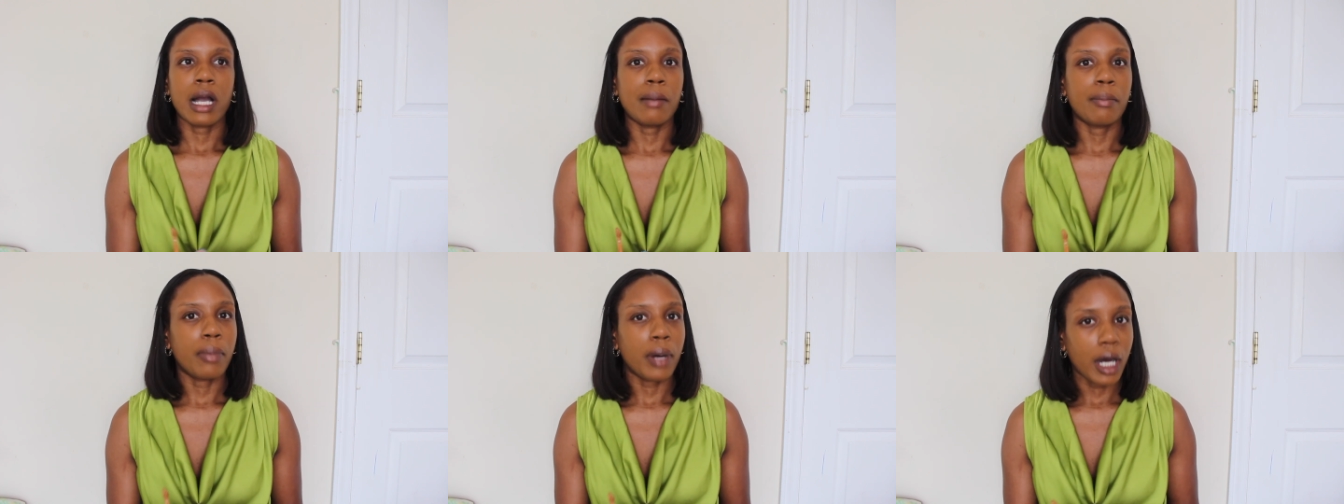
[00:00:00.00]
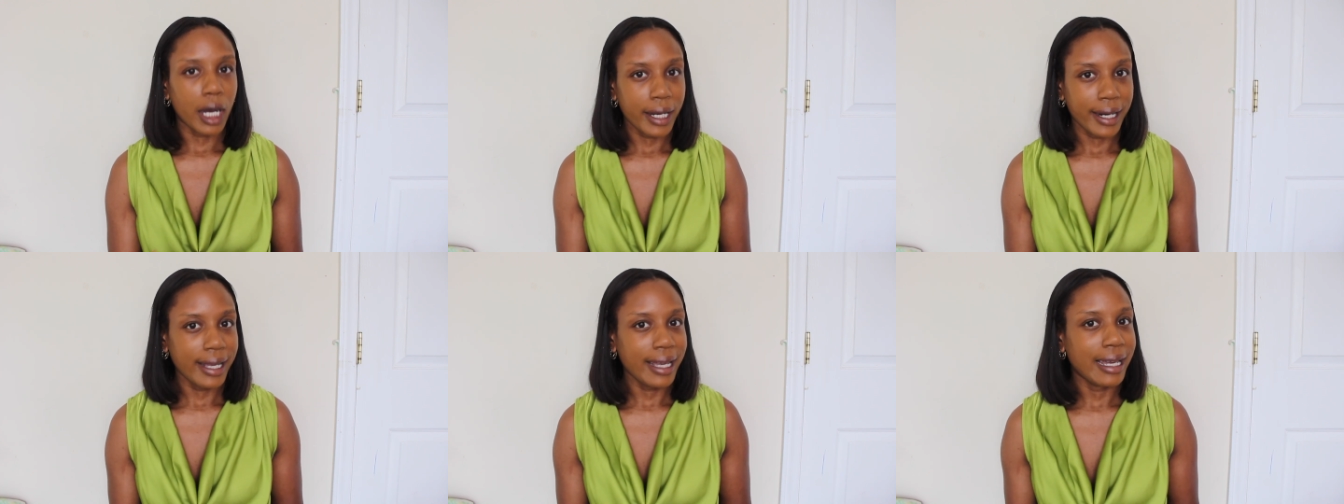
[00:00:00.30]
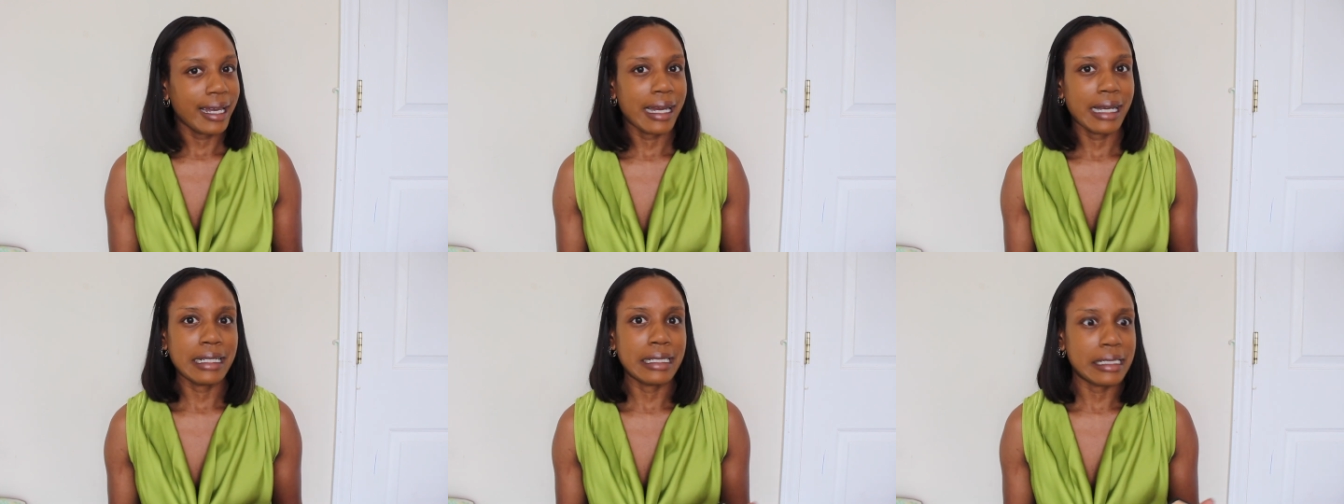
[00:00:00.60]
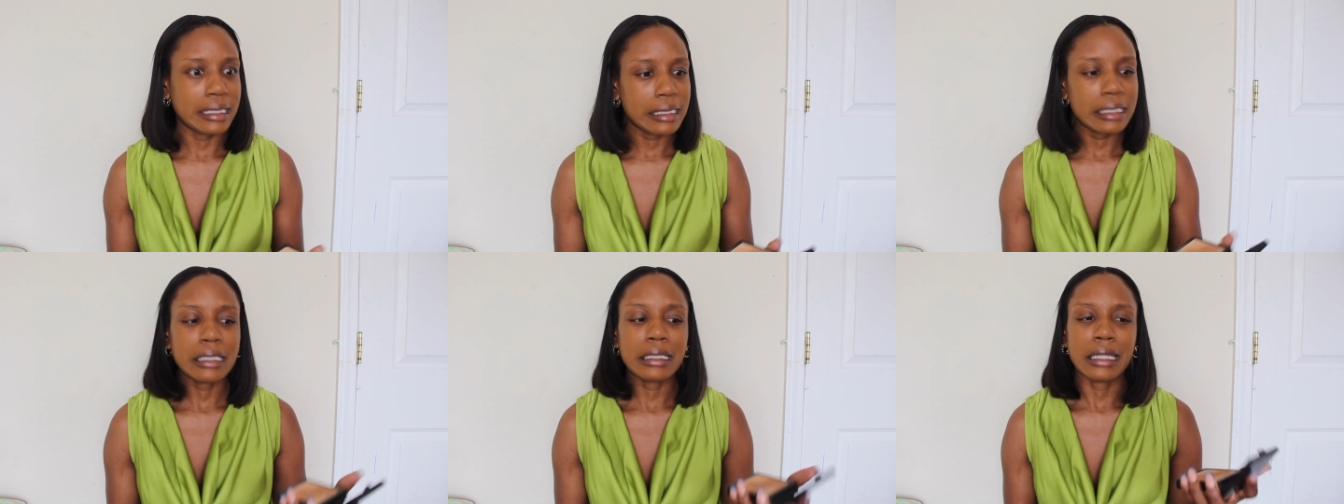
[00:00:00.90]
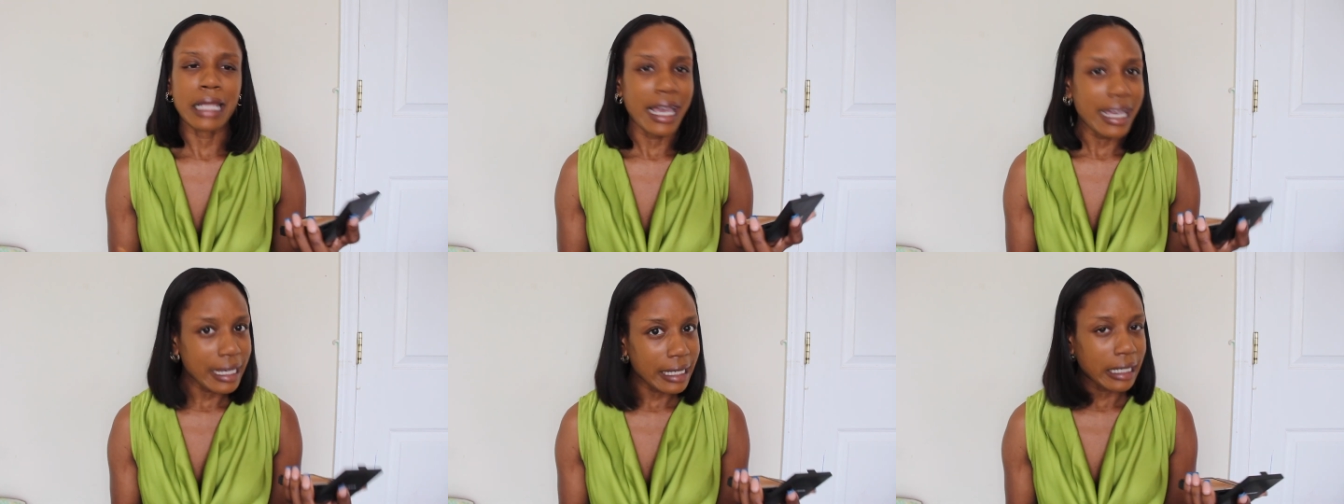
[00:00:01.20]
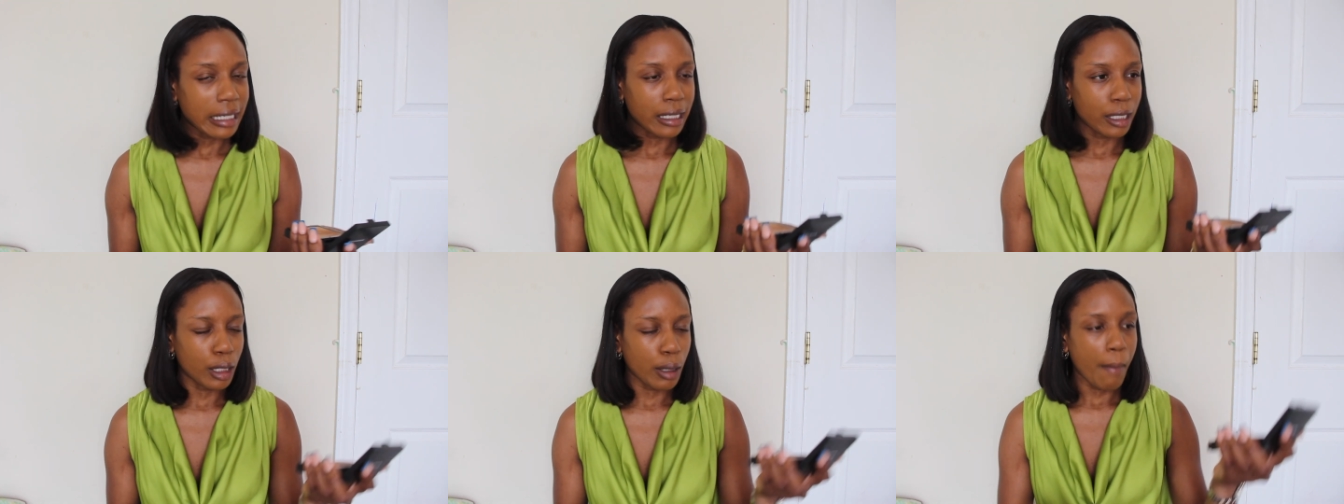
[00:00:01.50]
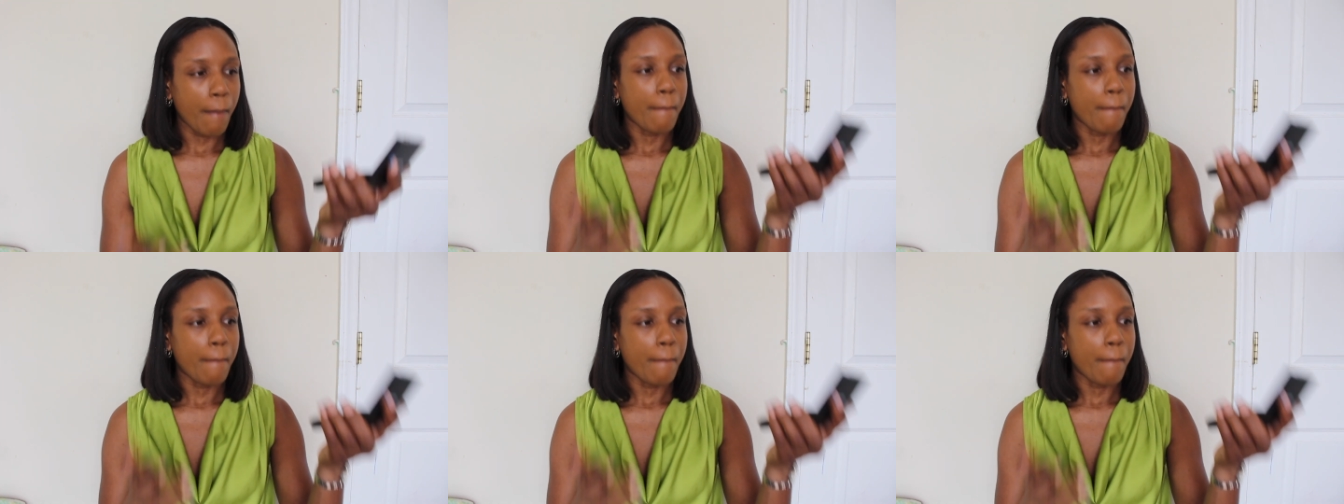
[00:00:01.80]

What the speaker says: I bought it and I didn't like it.